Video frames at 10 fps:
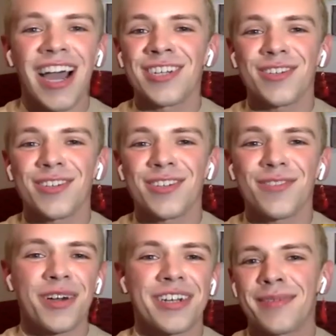I just
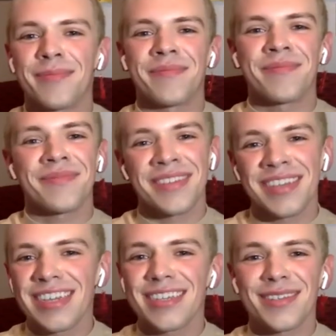wanted some
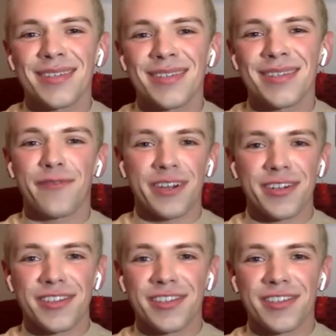
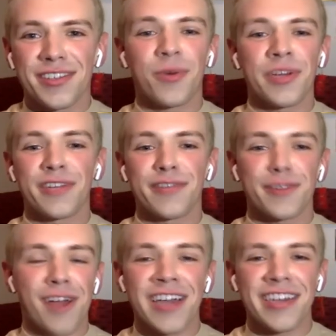fierce
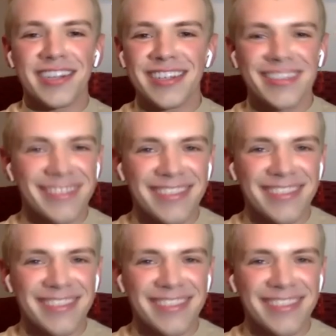queer variety.